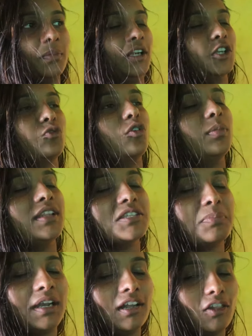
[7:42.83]
because we've been
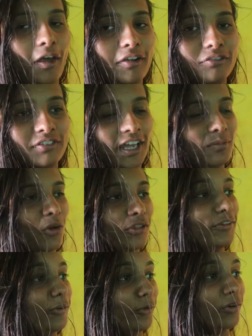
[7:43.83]
spending a lot of time
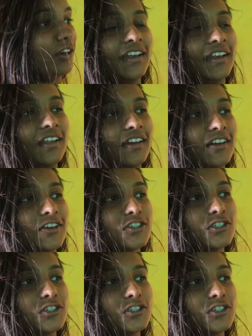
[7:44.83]
on the road and uh,